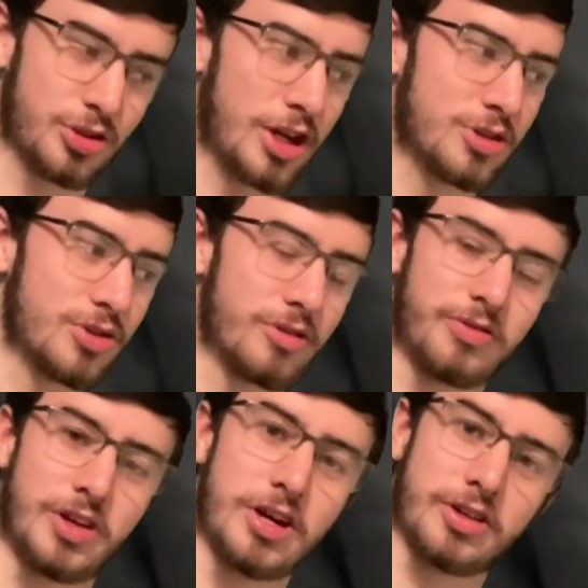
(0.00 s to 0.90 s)
guy's no
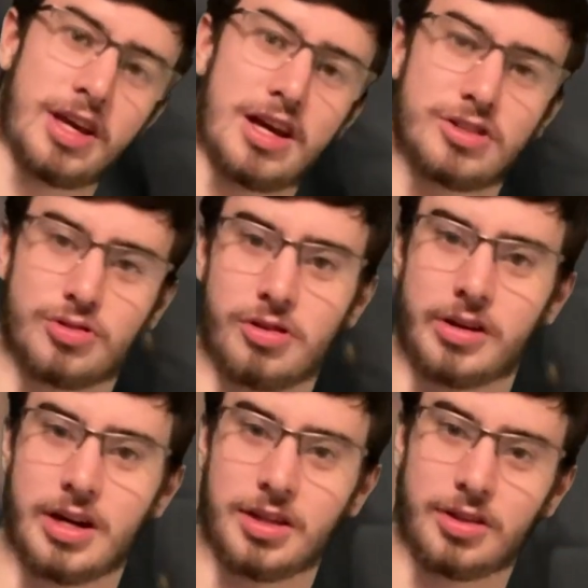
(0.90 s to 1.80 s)
Fidel Castro
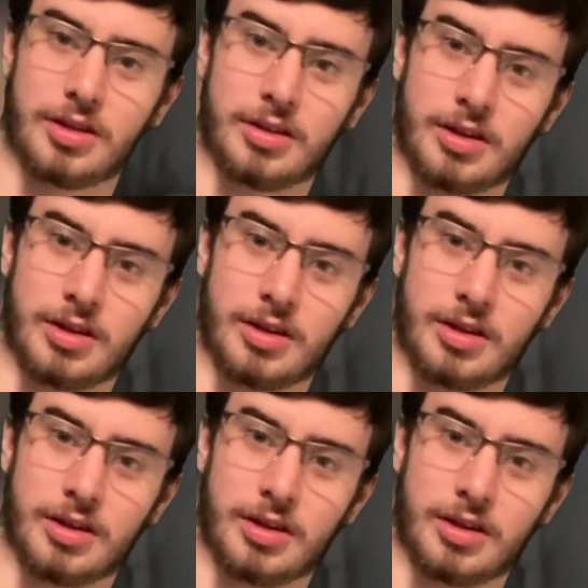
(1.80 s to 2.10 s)
or anything,